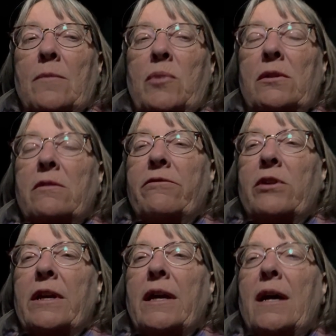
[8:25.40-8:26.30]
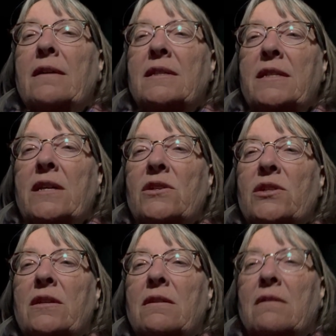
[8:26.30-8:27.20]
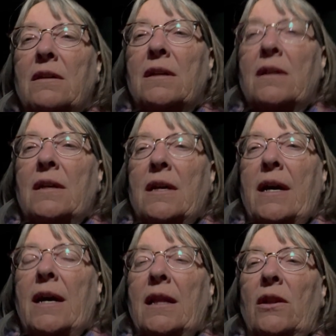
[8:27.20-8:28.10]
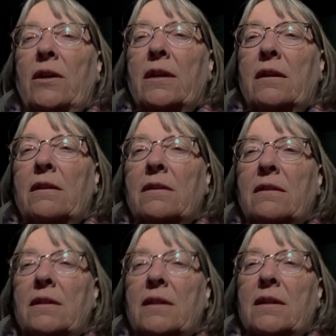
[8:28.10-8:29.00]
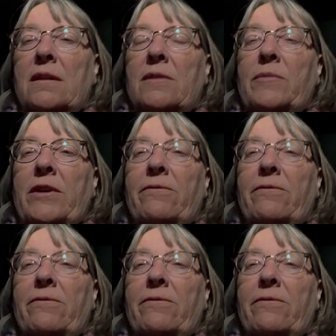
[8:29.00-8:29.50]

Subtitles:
pulled over in a gas station, had a look, and my